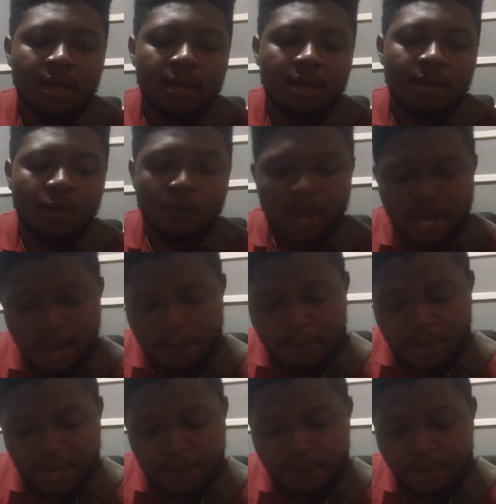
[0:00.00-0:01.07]
when I
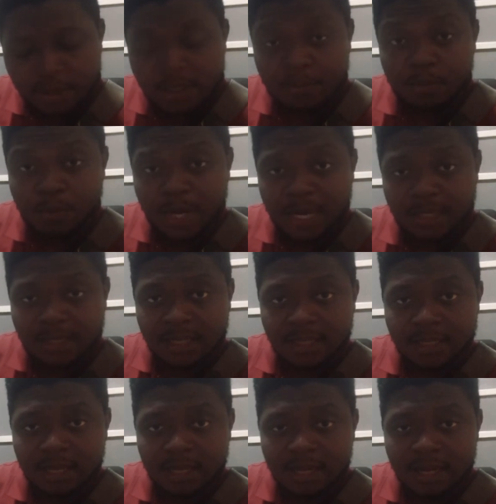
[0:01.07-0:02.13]
played, for example, when I
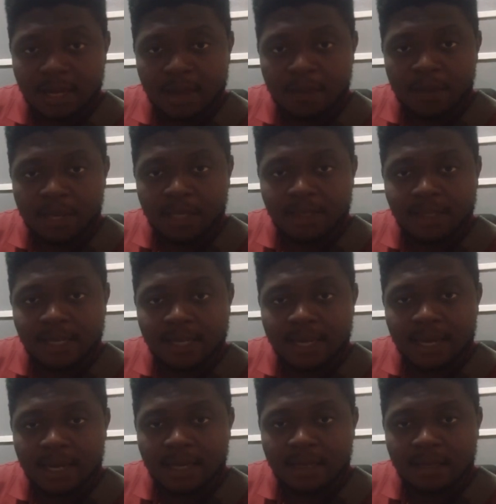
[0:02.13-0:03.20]
started and I played
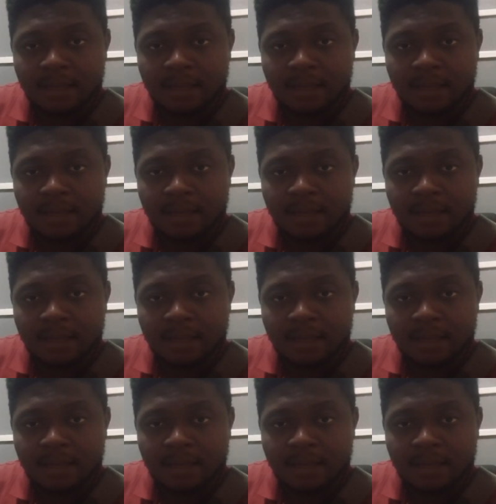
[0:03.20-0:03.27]
tenderly,